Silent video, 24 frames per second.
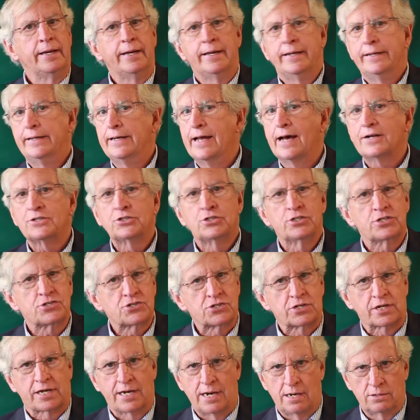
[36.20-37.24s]
not just
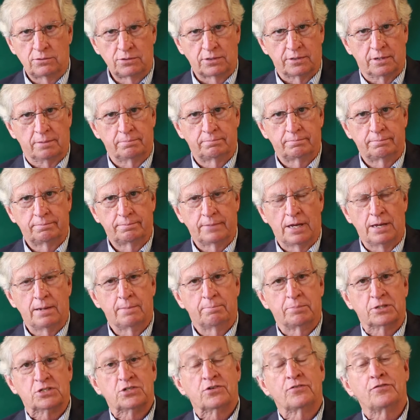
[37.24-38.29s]
to count them,
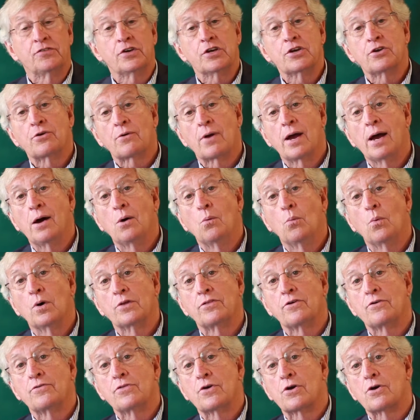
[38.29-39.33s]
but to figure out
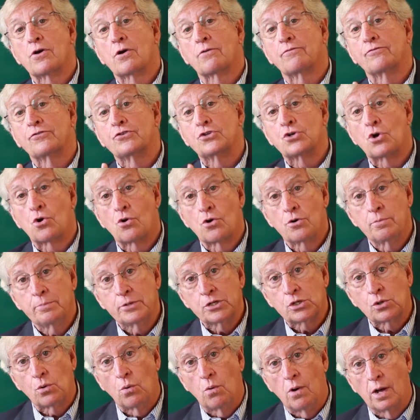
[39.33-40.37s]
whether they're of
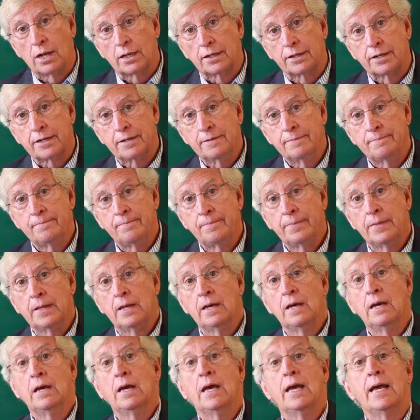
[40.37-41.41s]
tournament quality
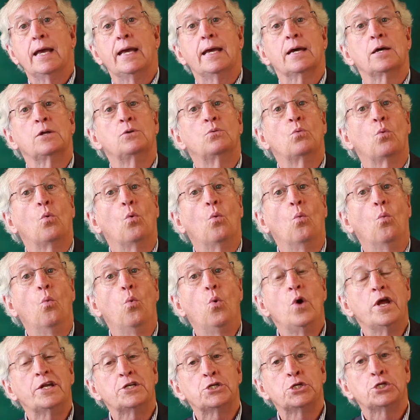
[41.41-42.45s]
and
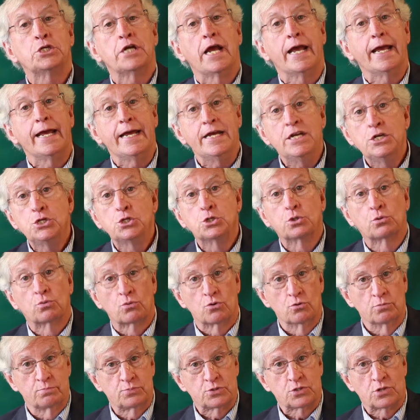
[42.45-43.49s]
which age
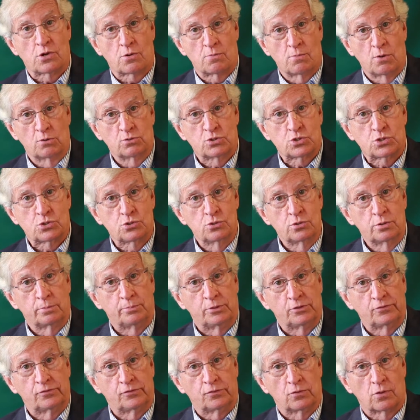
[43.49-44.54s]
groups they're most
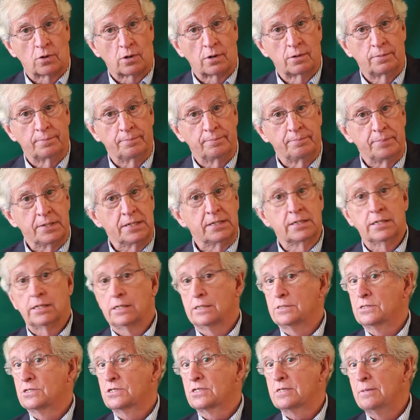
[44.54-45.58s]
suitable for.
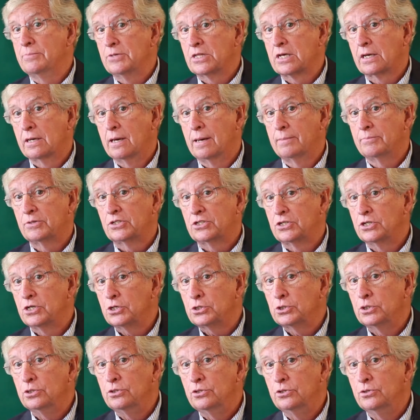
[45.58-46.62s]
Because some of the
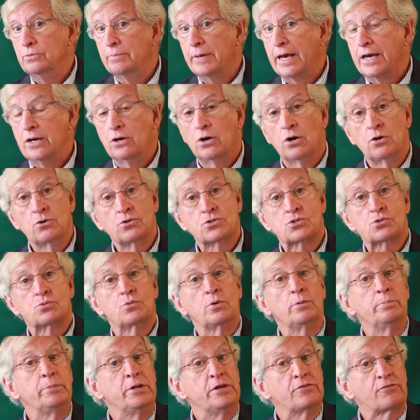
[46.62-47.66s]
competition you may host will
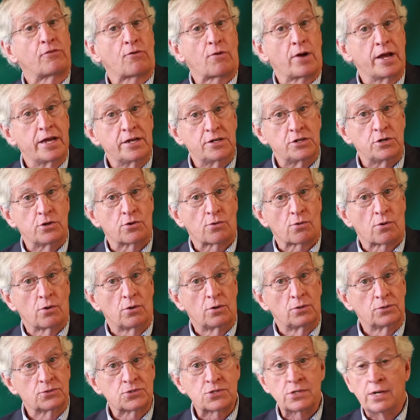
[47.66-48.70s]
be for eight year
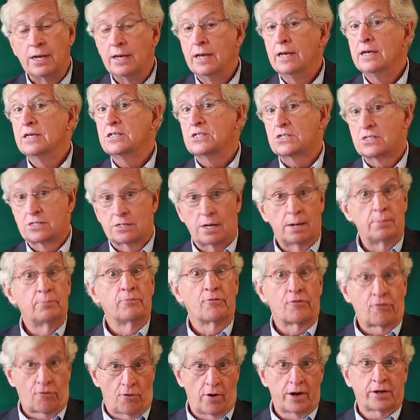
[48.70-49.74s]
olds, some,
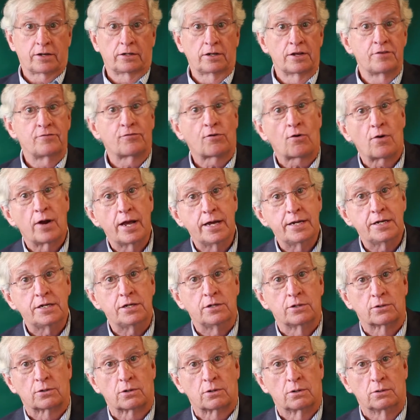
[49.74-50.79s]
frankly, for 80
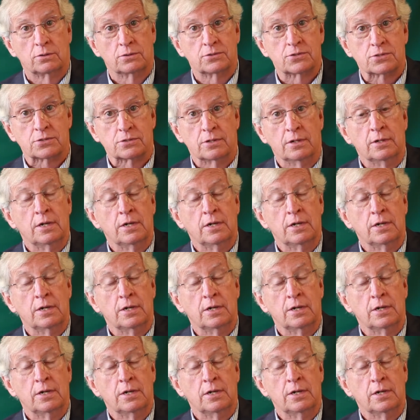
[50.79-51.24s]
year olds.